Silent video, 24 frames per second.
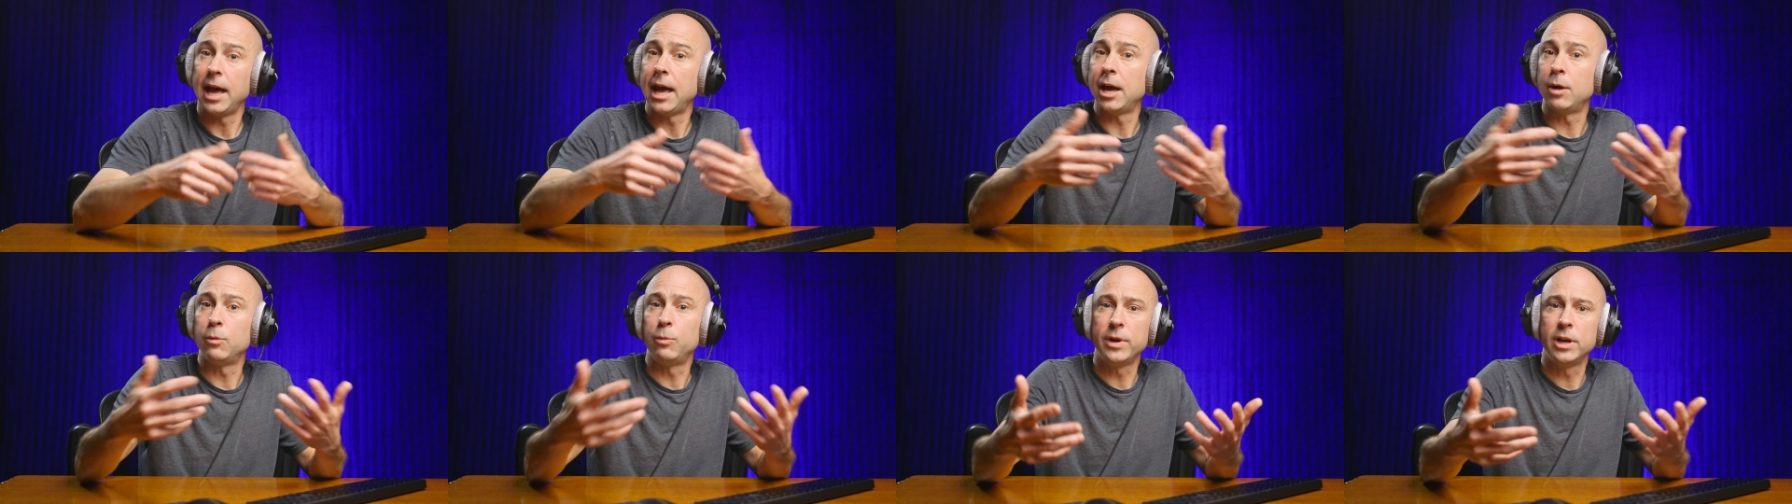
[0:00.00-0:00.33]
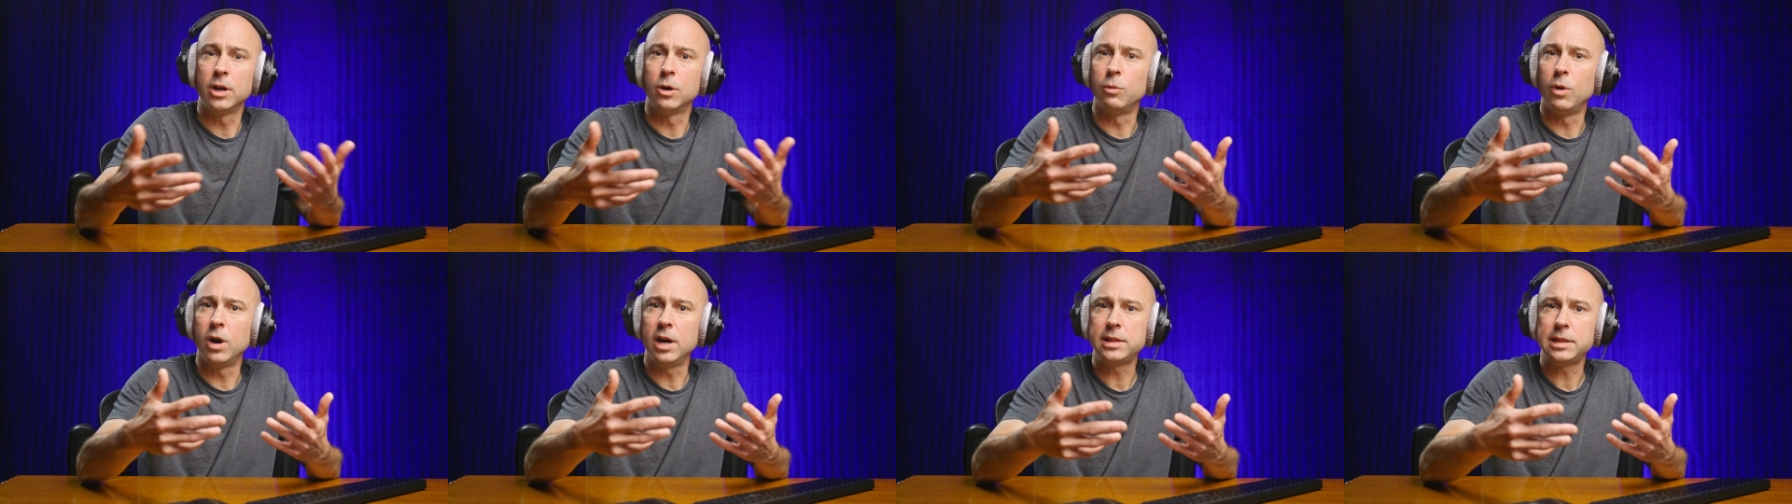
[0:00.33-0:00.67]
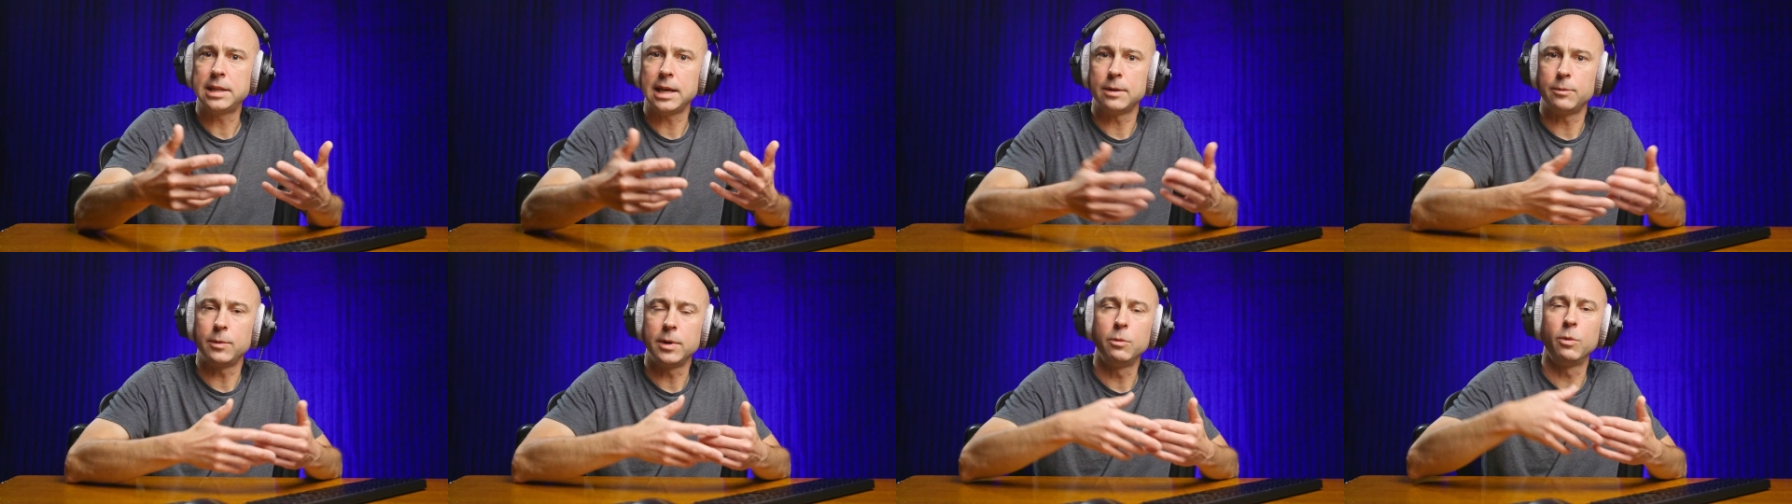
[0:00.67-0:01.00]
And we don't want
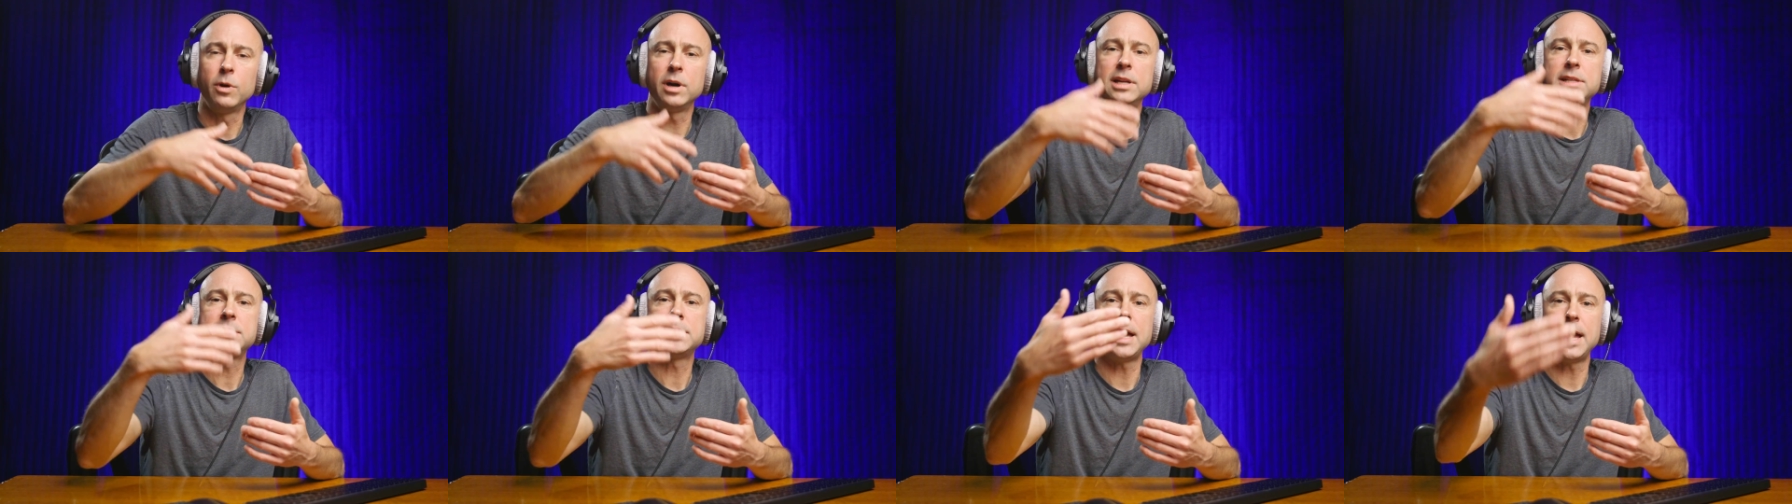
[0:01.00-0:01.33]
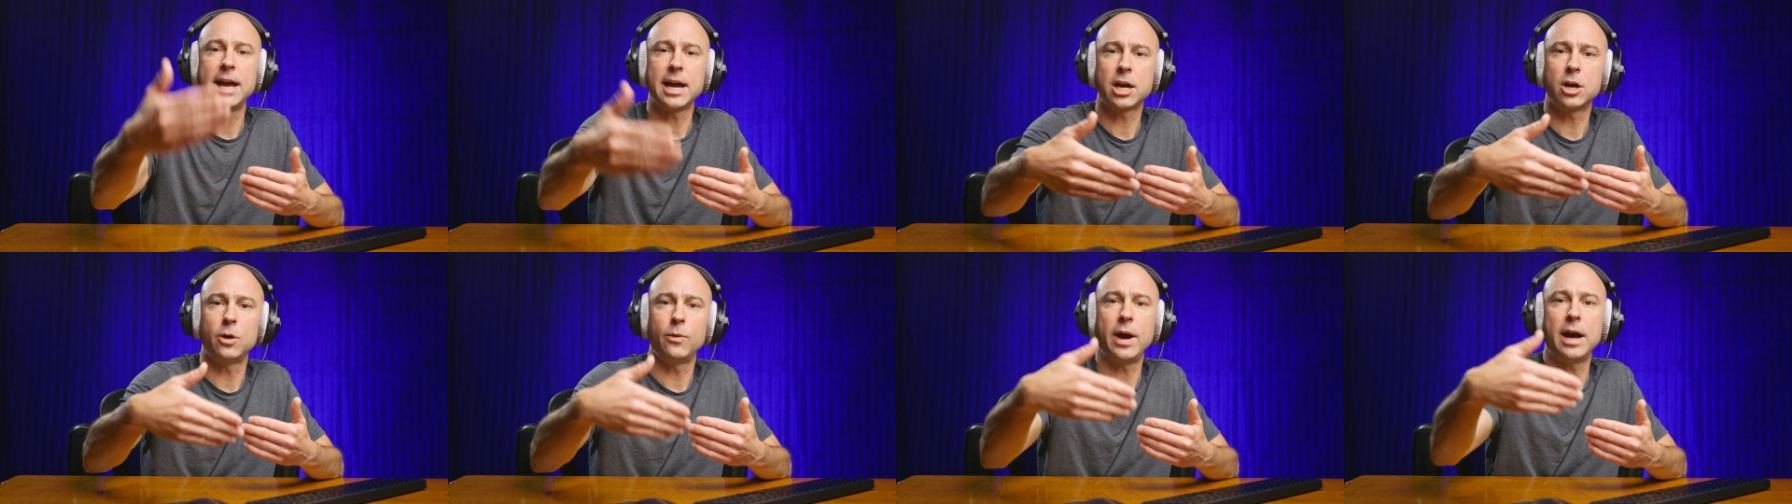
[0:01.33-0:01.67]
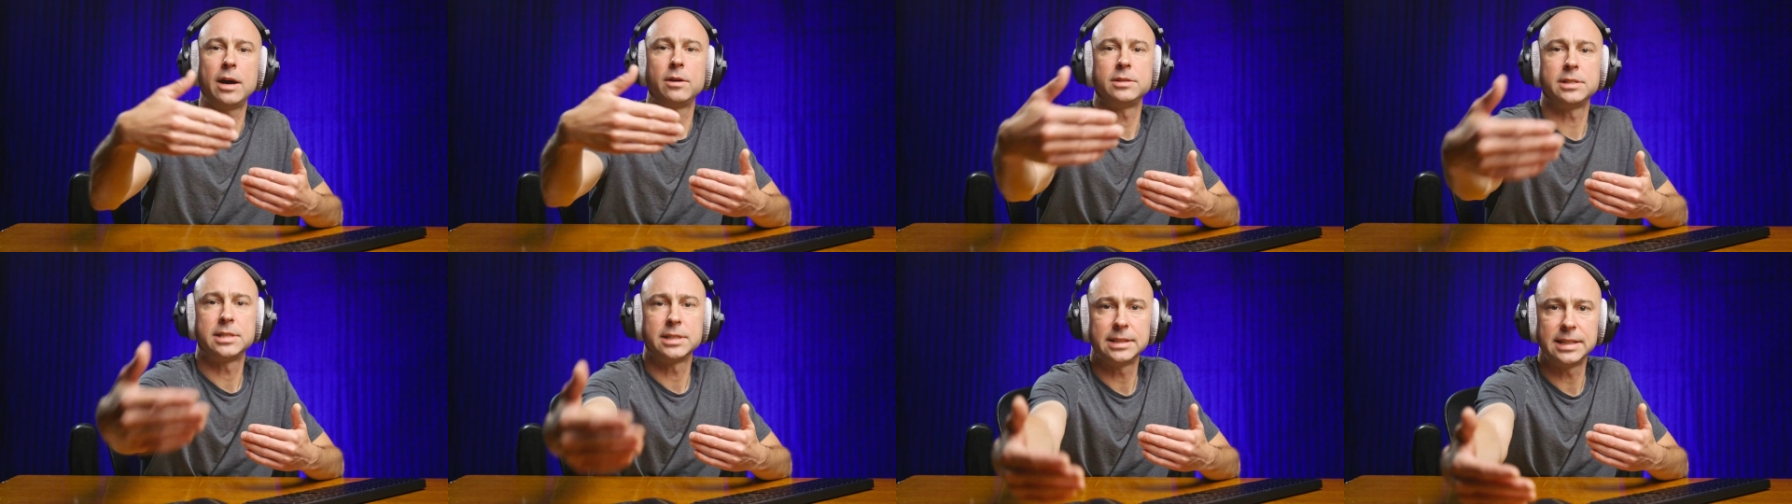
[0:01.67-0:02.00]
that. We want it to echo
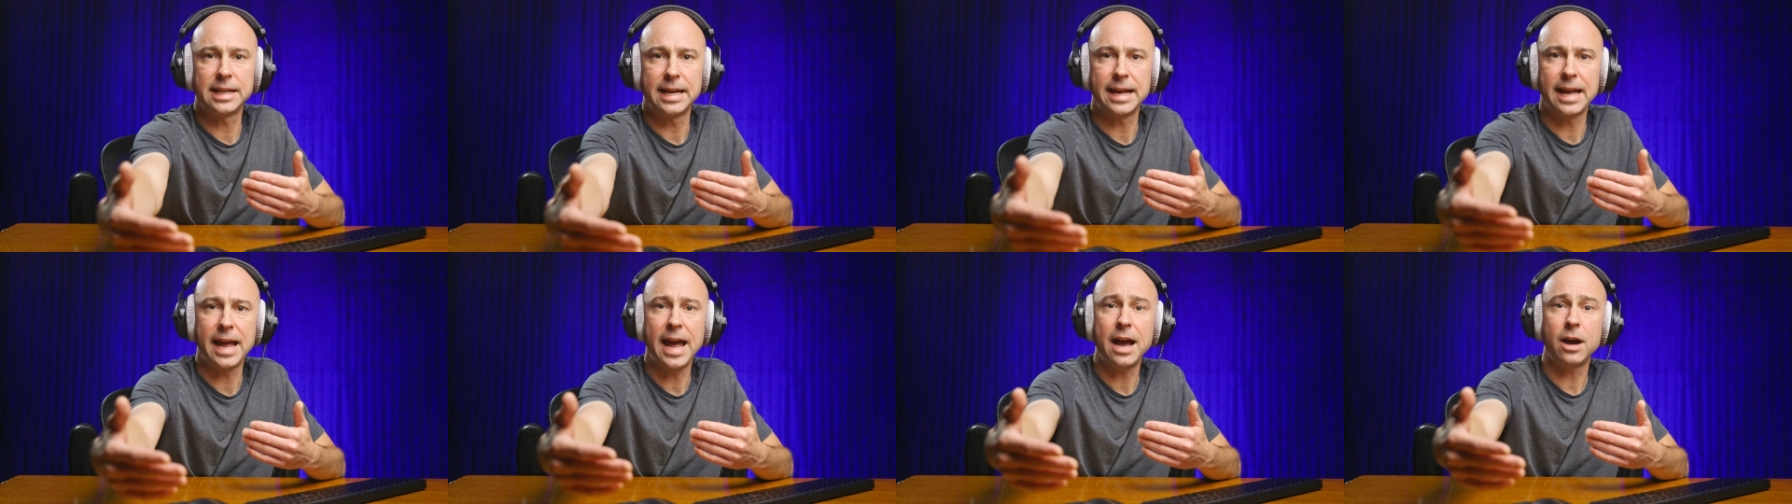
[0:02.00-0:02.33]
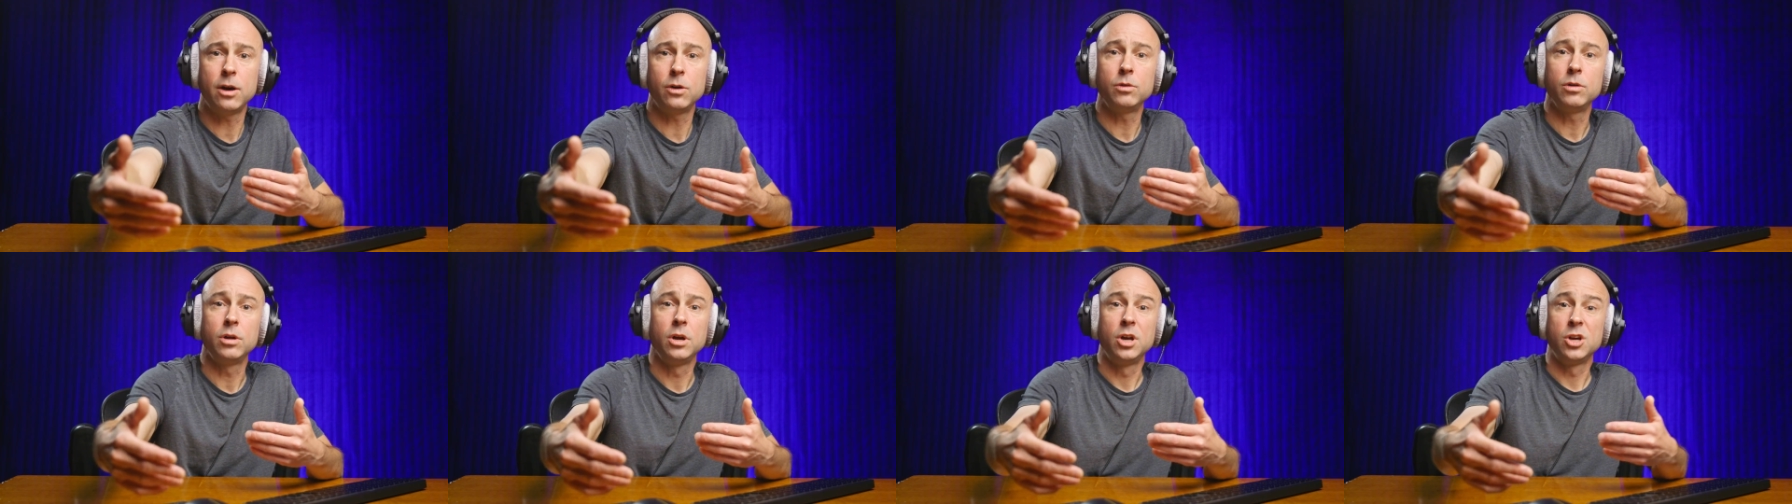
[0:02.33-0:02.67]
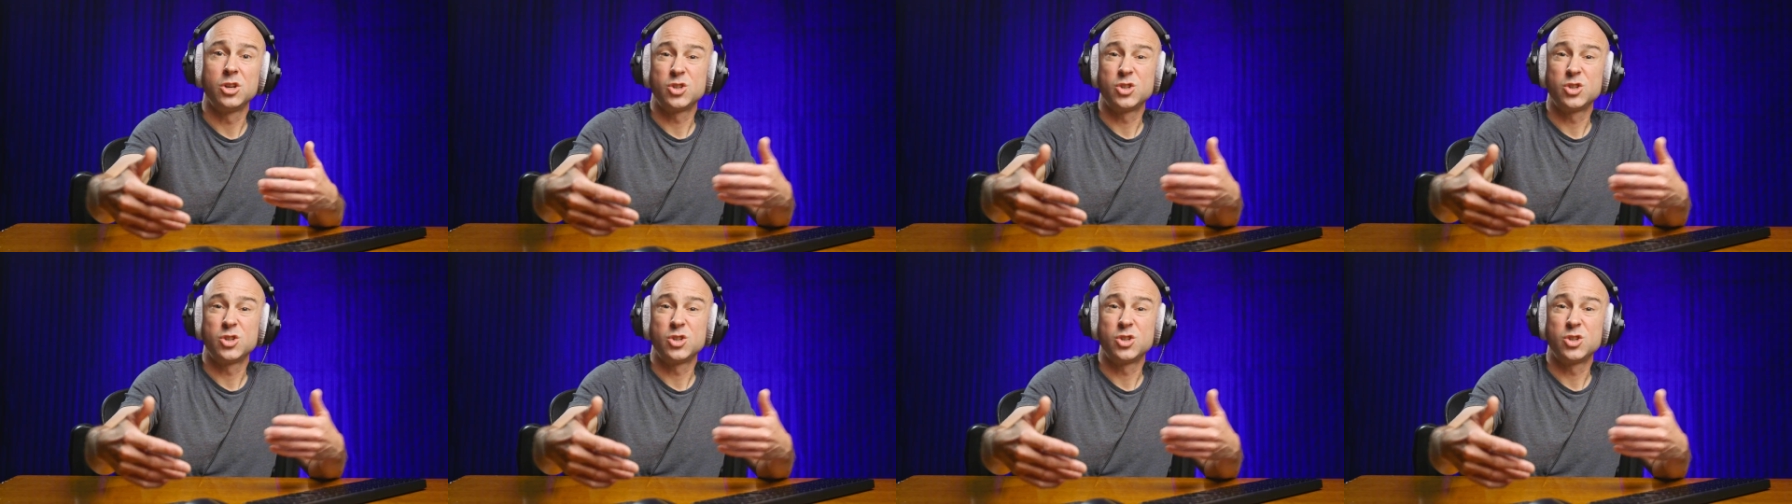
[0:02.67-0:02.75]
out and delay out,